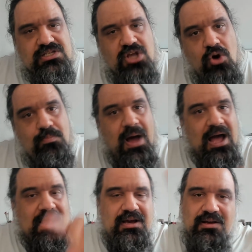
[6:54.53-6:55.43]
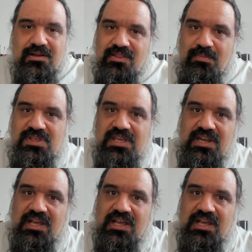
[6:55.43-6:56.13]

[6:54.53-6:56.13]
go back in the beginning